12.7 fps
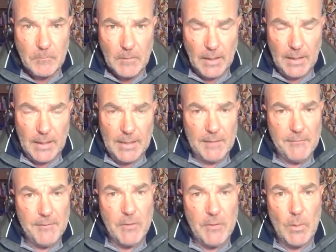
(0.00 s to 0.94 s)
Uh, they're
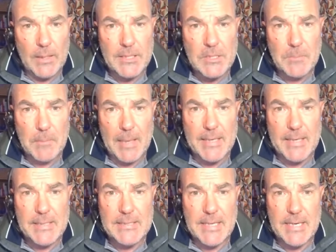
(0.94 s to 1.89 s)
very well
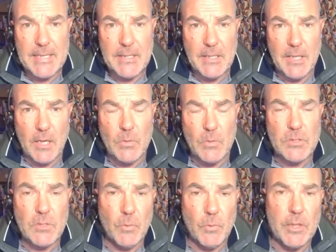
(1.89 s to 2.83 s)
explained in the notes
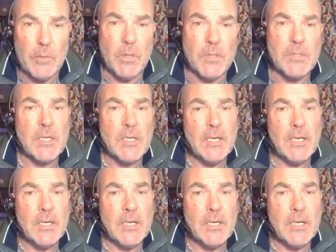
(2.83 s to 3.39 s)
of what it was.